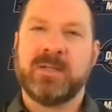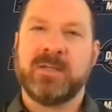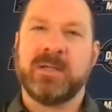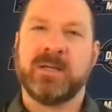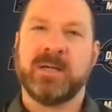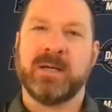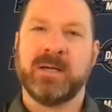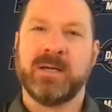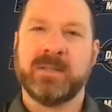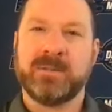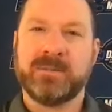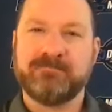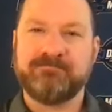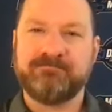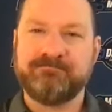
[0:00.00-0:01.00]

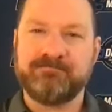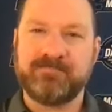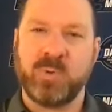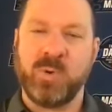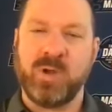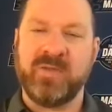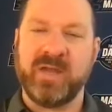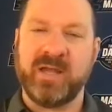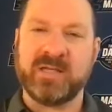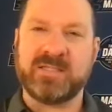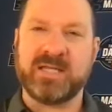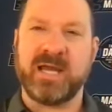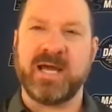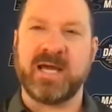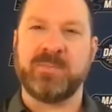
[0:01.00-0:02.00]
the way they
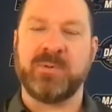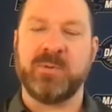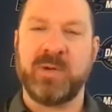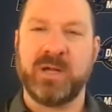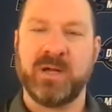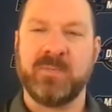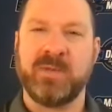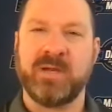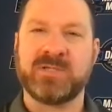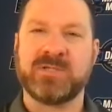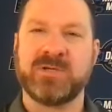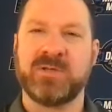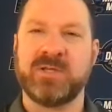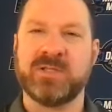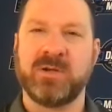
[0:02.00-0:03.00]
attack. But we got to make
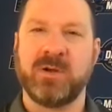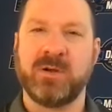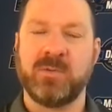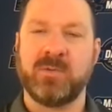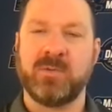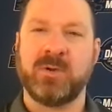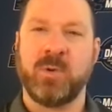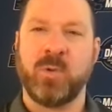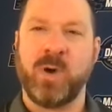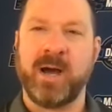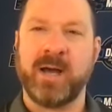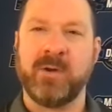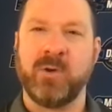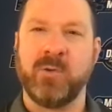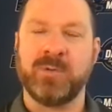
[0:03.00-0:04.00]
sure these aren't, you know,
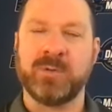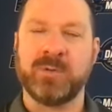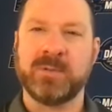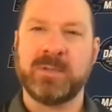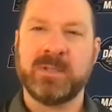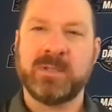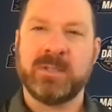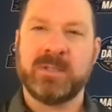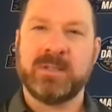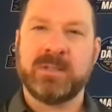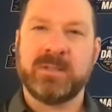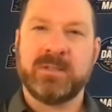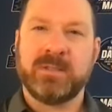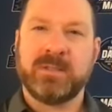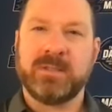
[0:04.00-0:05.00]
wide open
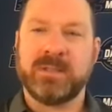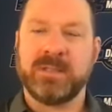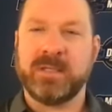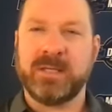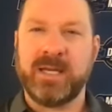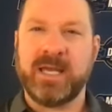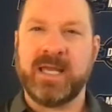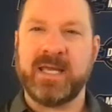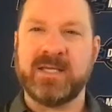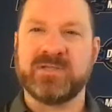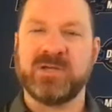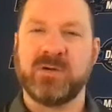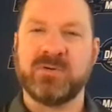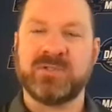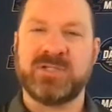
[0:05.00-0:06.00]

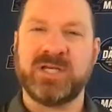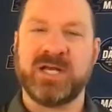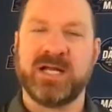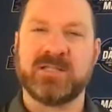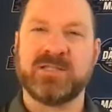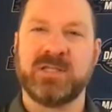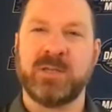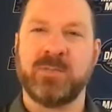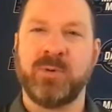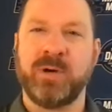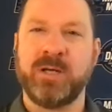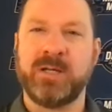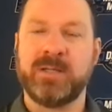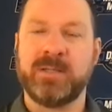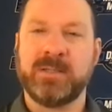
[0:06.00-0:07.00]
A-zone shots in the
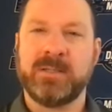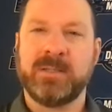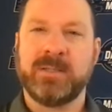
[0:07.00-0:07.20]
break.